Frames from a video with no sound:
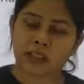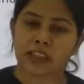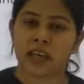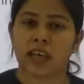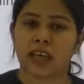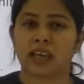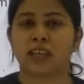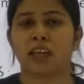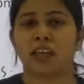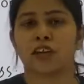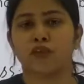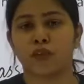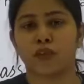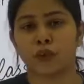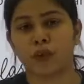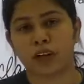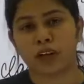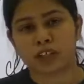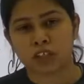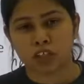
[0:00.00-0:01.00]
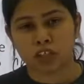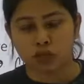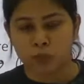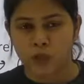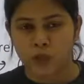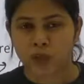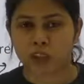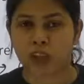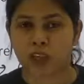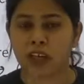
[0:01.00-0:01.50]
they can give you a
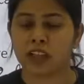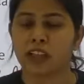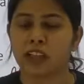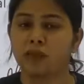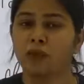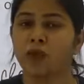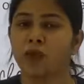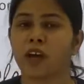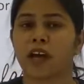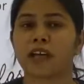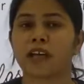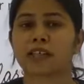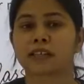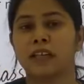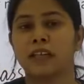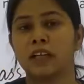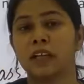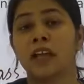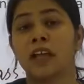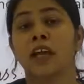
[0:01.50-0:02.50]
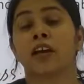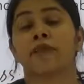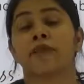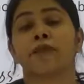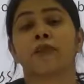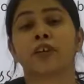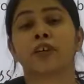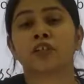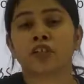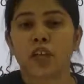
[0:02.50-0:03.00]
situation and they would ask that
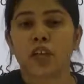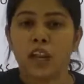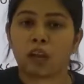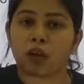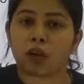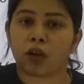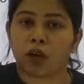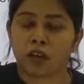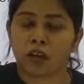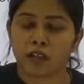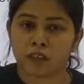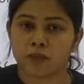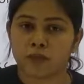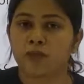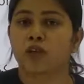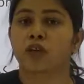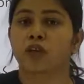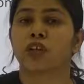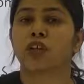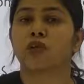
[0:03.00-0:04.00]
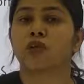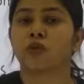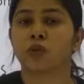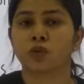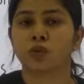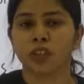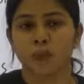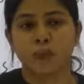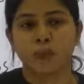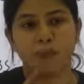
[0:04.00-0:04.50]
which algorithm would give you
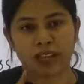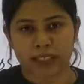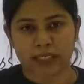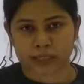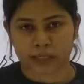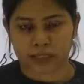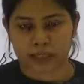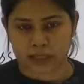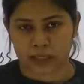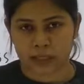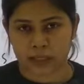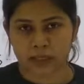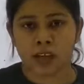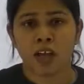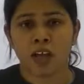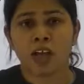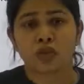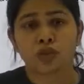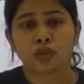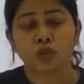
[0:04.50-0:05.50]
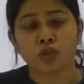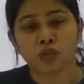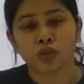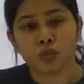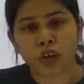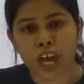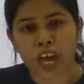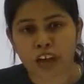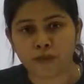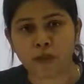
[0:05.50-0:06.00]
the best result. So you
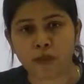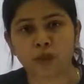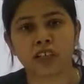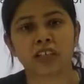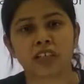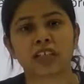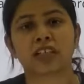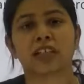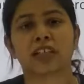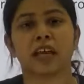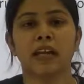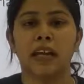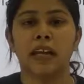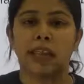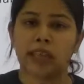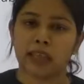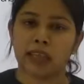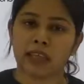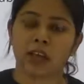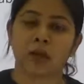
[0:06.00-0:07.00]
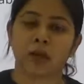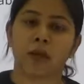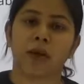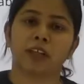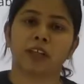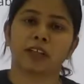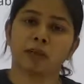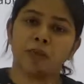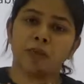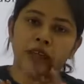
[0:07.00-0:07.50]
have to understand any
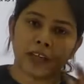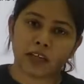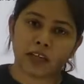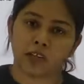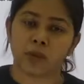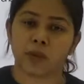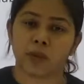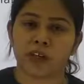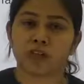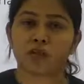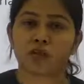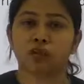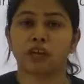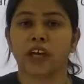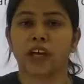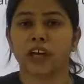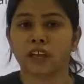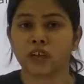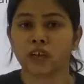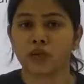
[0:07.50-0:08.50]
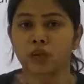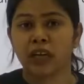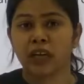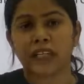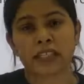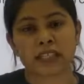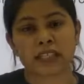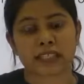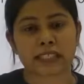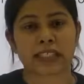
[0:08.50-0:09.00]
algorithm end to end, so that you
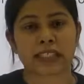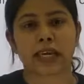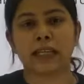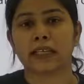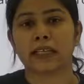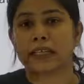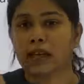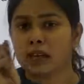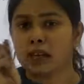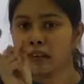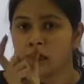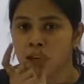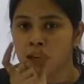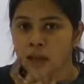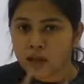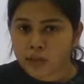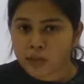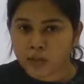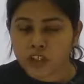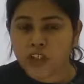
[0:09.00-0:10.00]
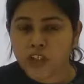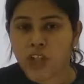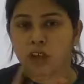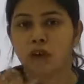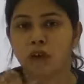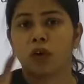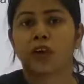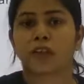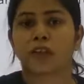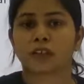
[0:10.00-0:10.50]
can decide that which
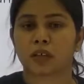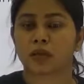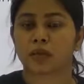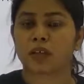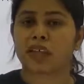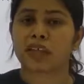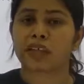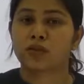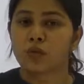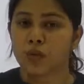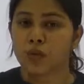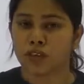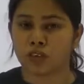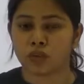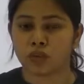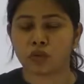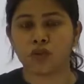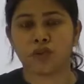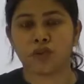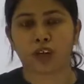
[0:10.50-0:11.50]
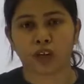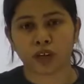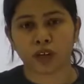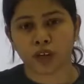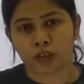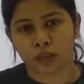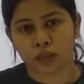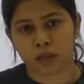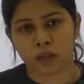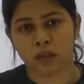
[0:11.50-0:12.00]
algorithm is going to work
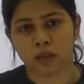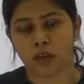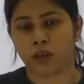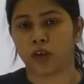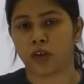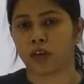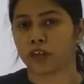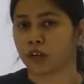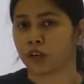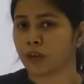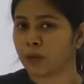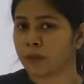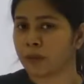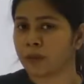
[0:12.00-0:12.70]
on your